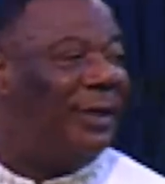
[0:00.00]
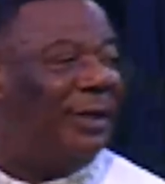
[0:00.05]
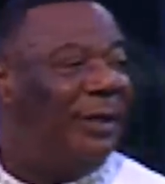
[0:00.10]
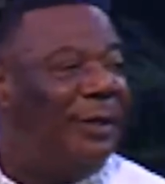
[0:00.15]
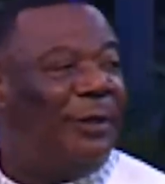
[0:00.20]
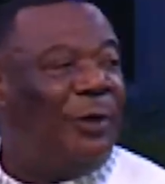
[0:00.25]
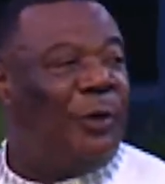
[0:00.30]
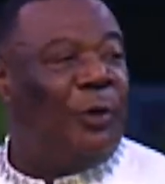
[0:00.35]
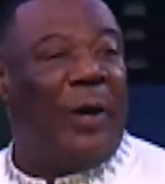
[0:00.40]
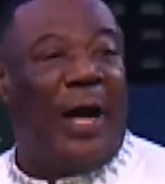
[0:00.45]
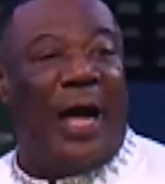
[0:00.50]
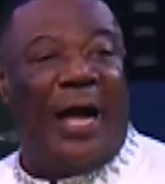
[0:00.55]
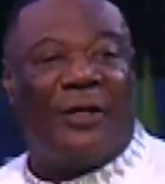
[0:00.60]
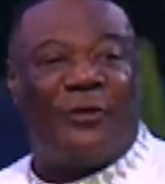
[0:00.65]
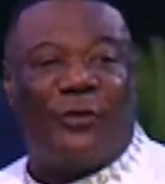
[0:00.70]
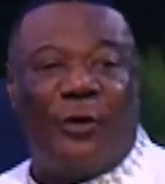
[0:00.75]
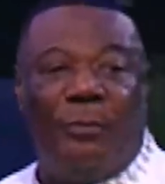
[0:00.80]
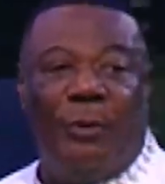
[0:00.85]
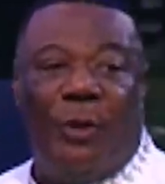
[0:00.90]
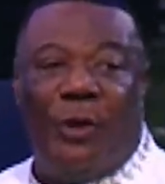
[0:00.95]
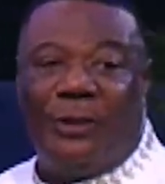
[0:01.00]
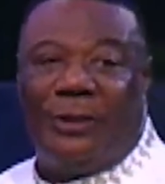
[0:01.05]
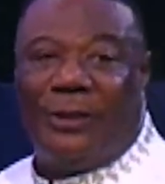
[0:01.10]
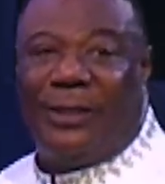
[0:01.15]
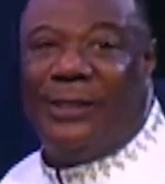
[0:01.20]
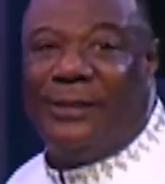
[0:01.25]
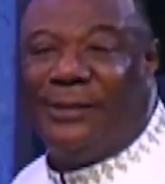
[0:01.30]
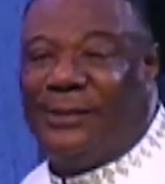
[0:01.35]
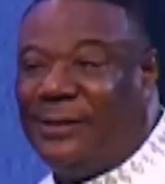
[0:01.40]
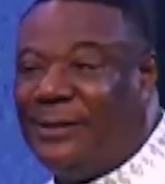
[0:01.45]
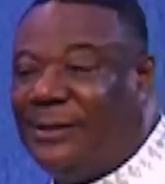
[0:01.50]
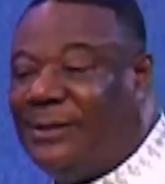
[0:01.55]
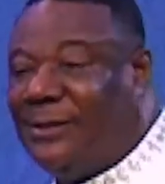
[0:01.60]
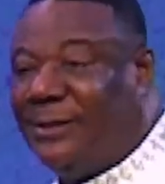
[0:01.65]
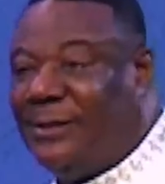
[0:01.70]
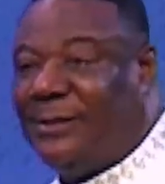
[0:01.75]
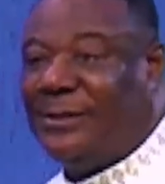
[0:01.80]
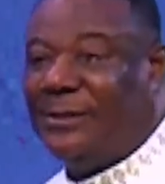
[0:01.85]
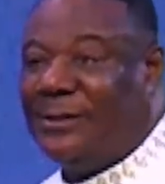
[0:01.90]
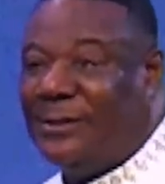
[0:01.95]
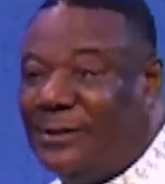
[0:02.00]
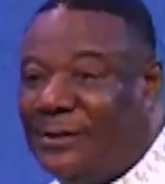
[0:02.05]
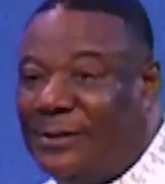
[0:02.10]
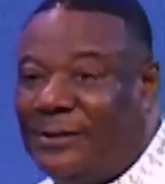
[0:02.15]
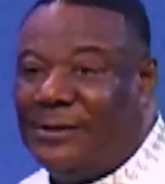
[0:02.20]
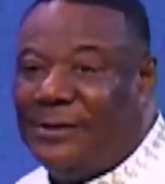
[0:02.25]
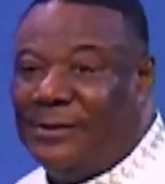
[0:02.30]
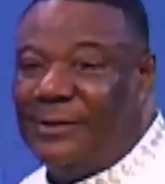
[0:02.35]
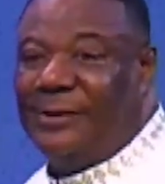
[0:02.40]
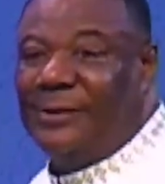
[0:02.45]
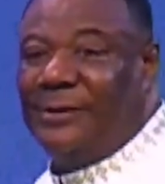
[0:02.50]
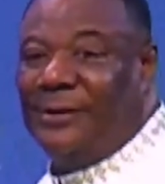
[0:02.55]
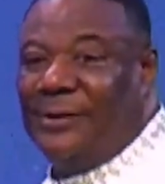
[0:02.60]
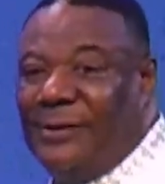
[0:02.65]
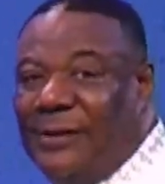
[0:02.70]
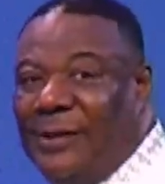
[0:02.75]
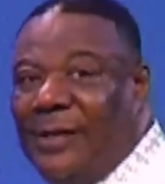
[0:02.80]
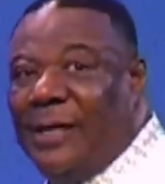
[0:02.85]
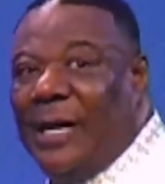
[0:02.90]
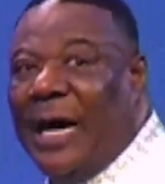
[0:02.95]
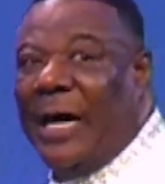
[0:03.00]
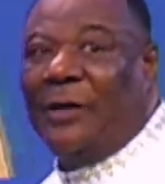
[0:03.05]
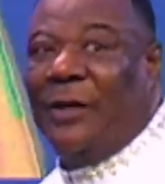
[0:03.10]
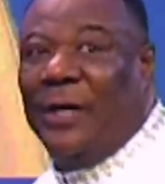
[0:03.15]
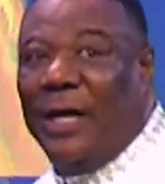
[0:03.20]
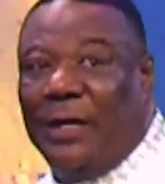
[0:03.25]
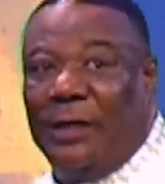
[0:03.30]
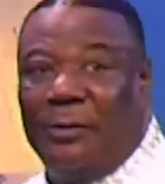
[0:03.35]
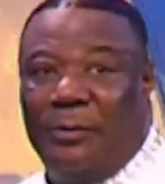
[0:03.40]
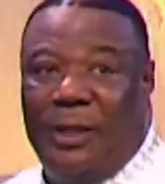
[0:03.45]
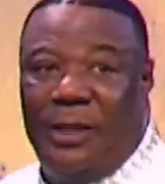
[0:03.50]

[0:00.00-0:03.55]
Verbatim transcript: you ask for more grace. Are you hearing me?